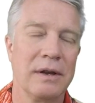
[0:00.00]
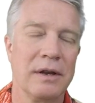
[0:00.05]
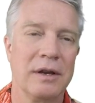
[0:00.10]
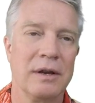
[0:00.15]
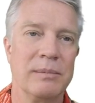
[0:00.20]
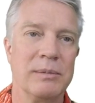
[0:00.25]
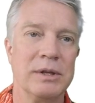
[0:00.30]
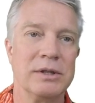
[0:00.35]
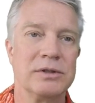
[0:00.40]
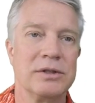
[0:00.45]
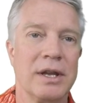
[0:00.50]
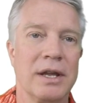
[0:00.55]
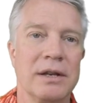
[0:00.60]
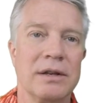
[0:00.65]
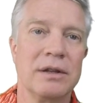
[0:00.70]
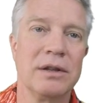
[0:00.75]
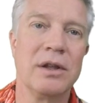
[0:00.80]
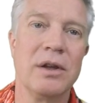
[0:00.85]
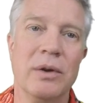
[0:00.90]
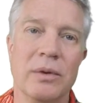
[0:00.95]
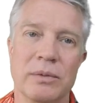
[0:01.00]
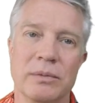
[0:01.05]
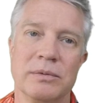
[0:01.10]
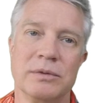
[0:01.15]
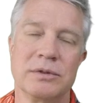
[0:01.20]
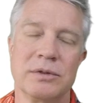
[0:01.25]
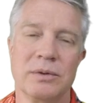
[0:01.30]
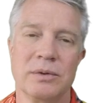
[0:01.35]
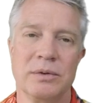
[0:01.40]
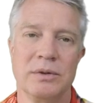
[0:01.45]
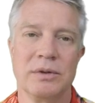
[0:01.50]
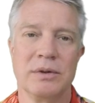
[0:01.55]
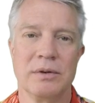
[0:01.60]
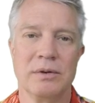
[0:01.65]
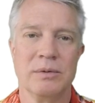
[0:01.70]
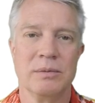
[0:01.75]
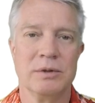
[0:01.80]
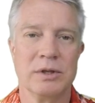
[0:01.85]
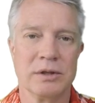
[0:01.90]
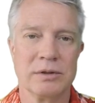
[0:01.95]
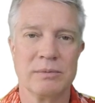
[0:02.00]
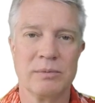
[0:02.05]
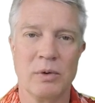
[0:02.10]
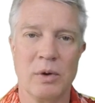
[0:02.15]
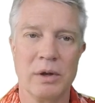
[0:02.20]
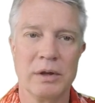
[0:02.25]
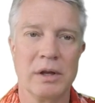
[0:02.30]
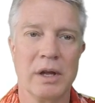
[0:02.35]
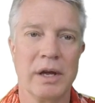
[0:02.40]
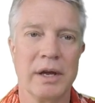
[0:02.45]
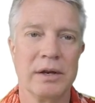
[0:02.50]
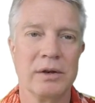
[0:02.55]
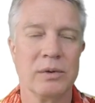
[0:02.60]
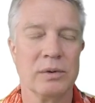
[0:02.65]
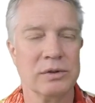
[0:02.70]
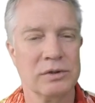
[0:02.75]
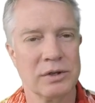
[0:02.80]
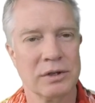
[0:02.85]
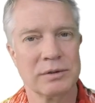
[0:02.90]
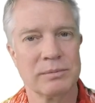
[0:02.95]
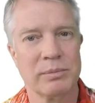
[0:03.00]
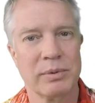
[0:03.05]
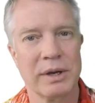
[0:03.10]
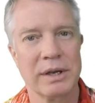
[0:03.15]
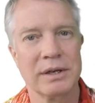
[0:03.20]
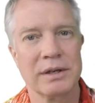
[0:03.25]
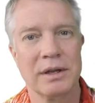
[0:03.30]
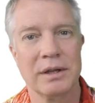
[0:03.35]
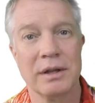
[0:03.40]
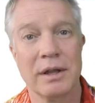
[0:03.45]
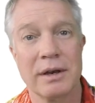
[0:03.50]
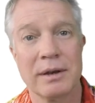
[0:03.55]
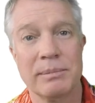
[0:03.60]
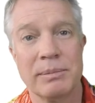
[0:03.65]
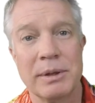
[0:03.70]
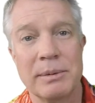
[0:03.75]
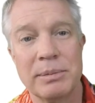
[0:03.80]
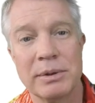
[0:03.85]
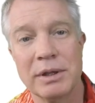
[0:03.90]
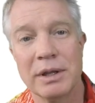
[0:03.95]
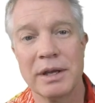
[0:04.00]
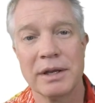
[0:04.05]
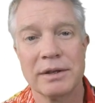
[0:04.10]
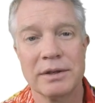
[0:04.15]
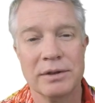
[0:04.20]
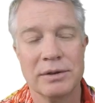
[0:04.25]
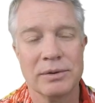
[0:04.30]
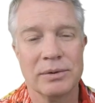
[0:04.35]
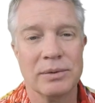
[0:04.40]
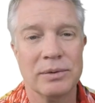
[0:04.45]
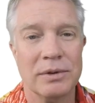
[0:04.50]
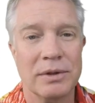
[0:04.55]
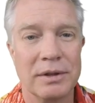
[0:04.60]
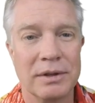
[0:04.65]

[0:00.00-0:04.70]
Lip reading: They stand alone, so you can do just online or just print. A lot of people like to do